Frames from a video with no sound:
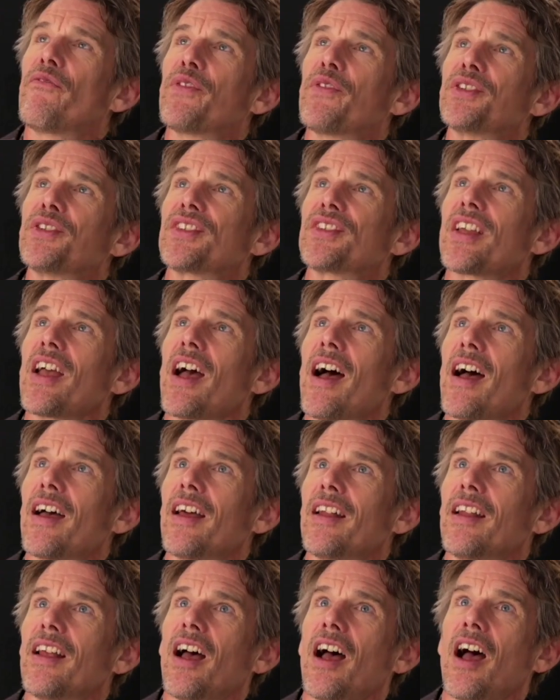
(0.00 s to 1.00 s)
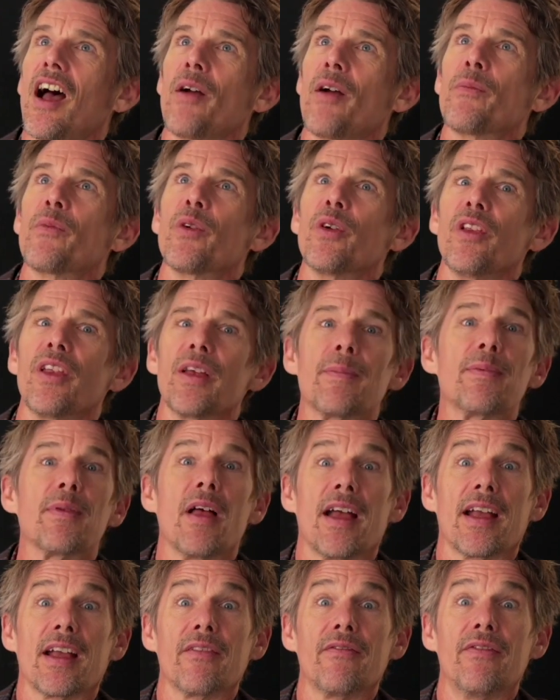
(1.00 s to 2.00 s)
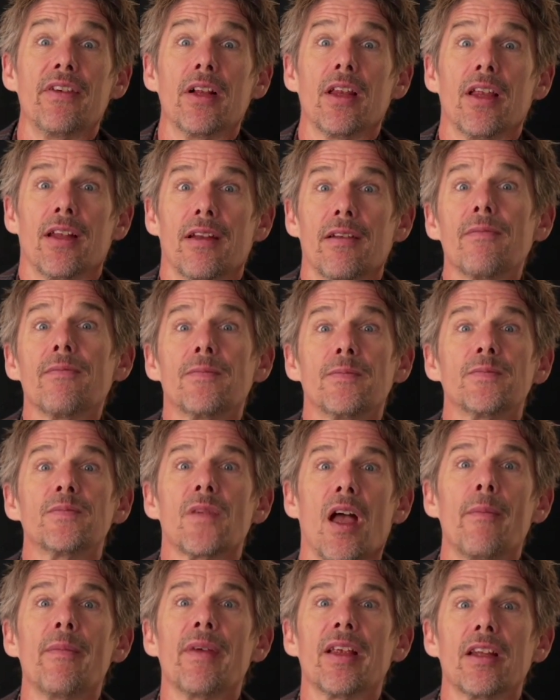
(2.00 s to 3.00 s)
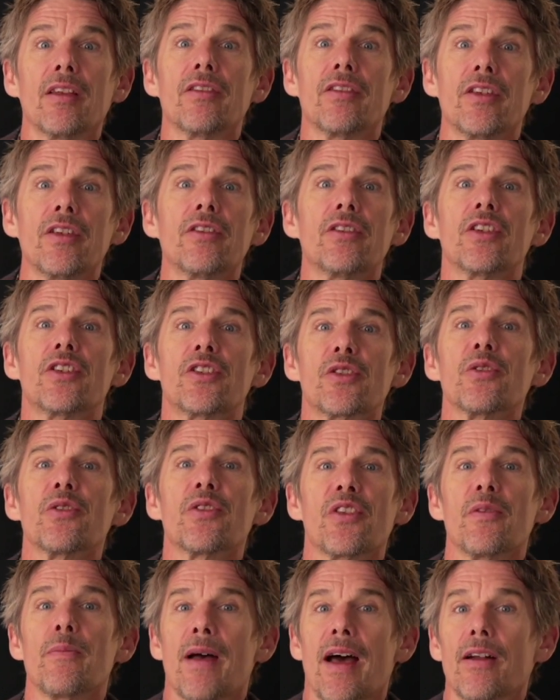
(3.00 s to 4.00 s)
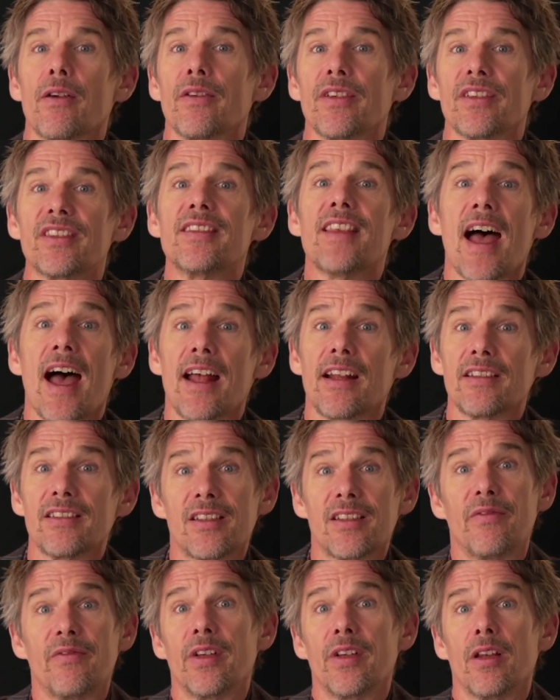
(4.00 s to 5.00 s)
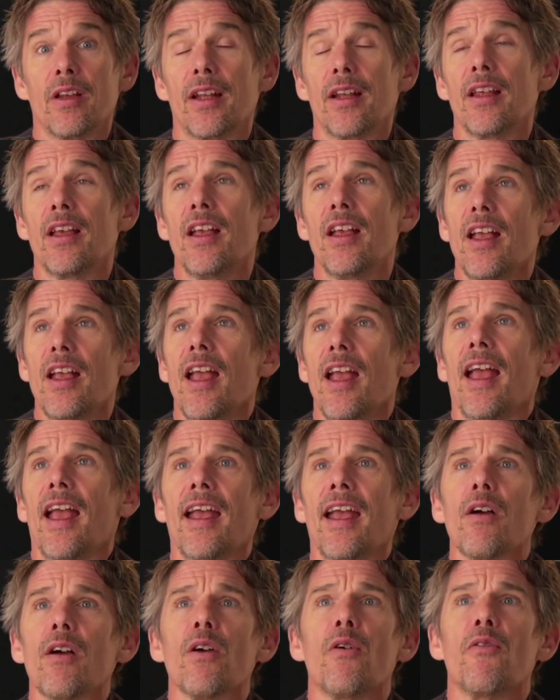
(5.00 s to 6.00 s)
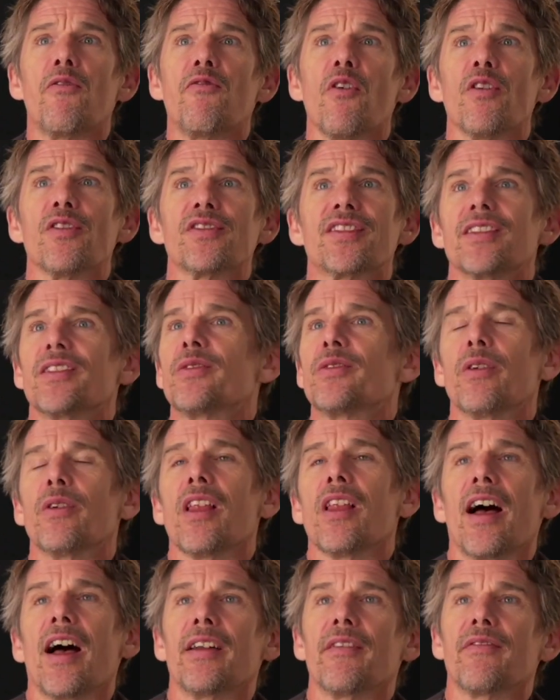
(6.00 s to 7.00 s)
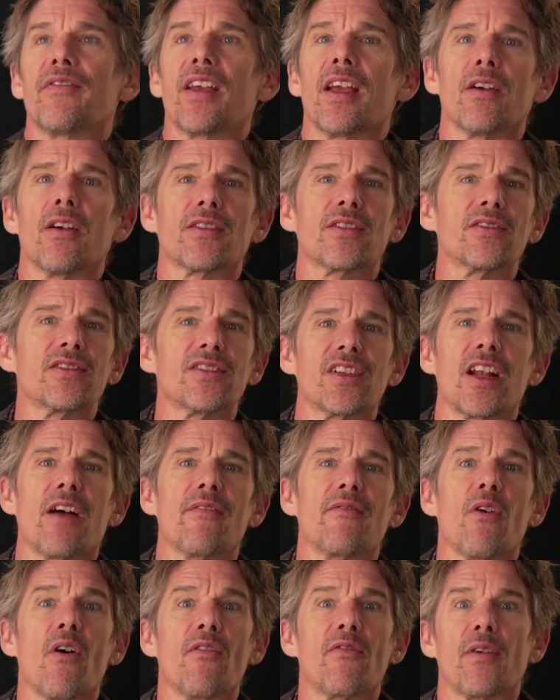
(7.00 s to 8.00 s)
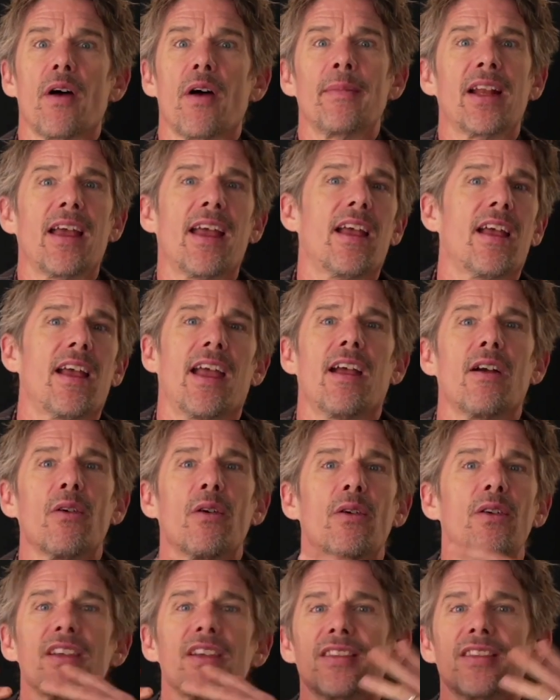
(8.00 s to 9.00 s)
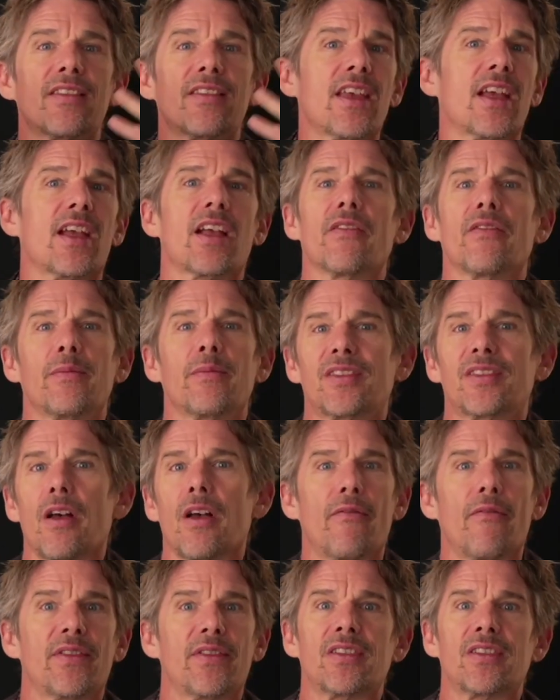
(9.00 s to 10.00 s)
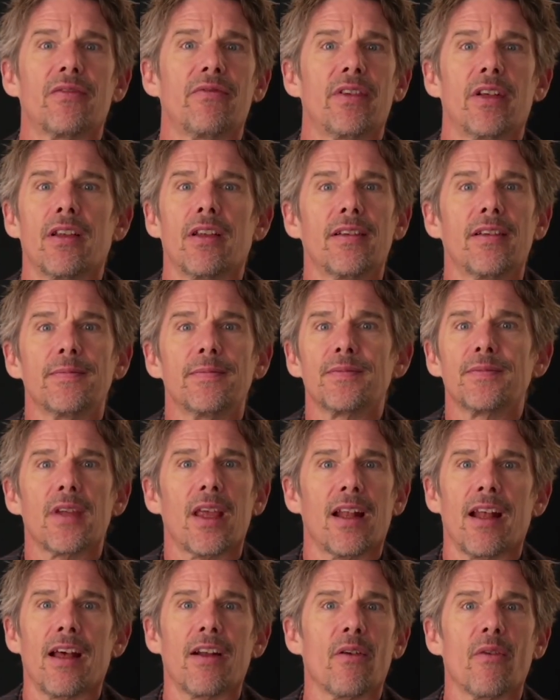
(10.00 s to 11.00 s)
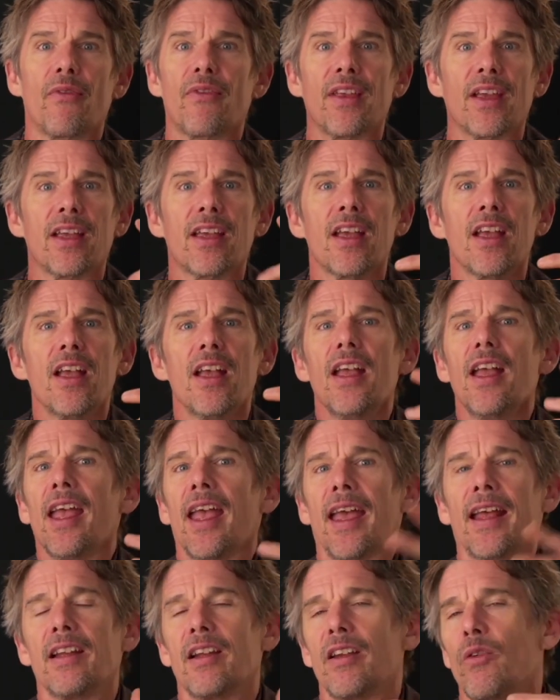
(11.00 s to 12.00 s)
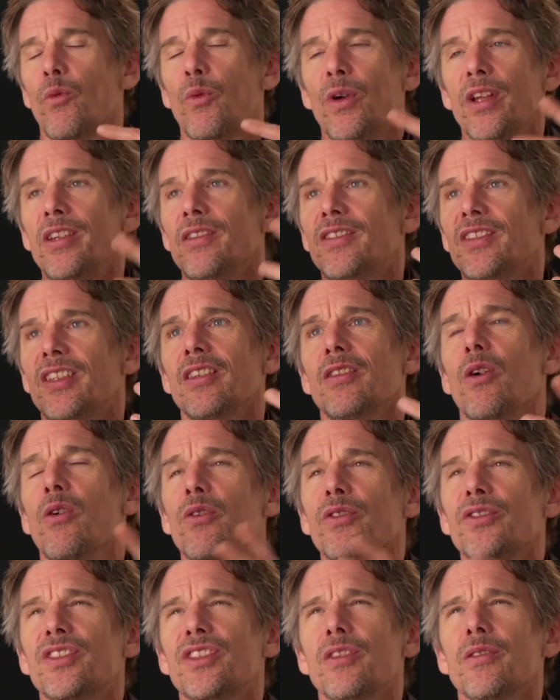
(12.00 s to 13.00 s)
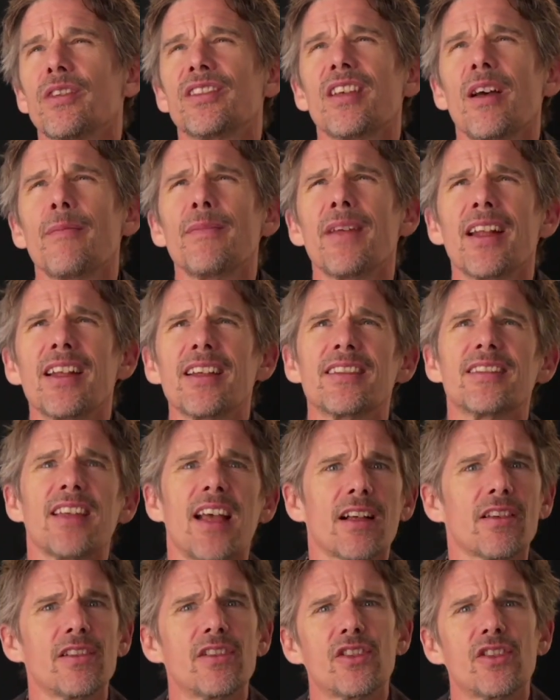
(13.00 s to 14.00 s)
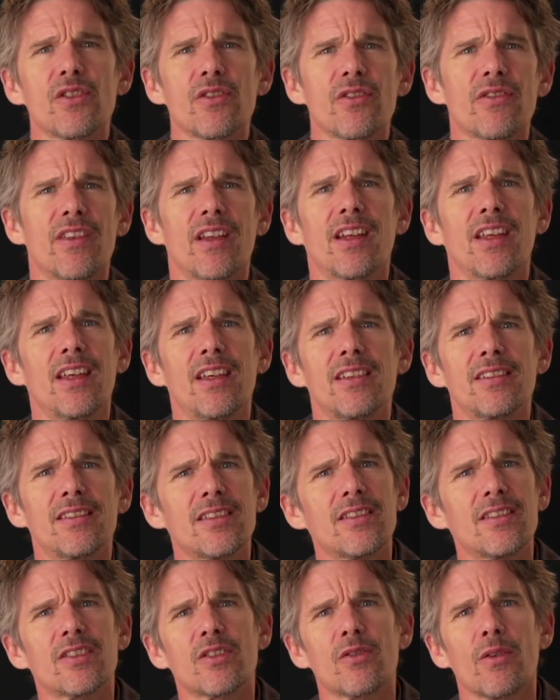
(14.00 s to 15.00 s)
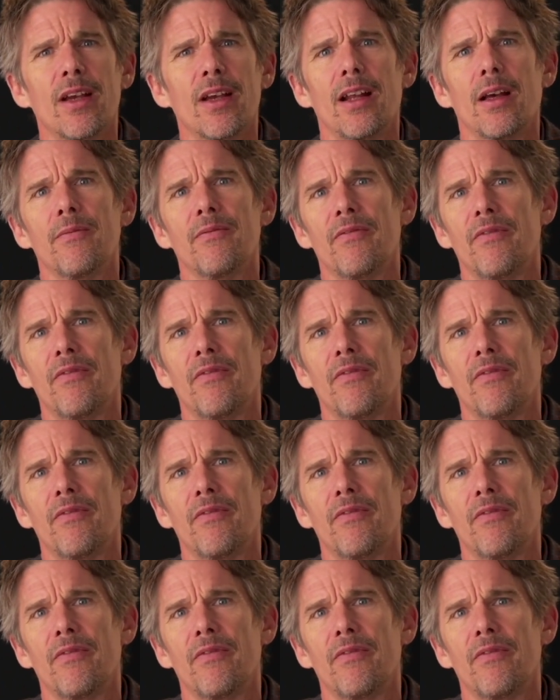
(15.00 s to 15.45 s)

for Scott, I'm really playing a villain. I mean, the, the truth of the matter is that is a villain. Harrow falls into a line of characters that I've often, I mean, Harrow doesn't think of himself as a villain. And I don't think, and when you see the whole series, I'm not exactly sure that he is a straight up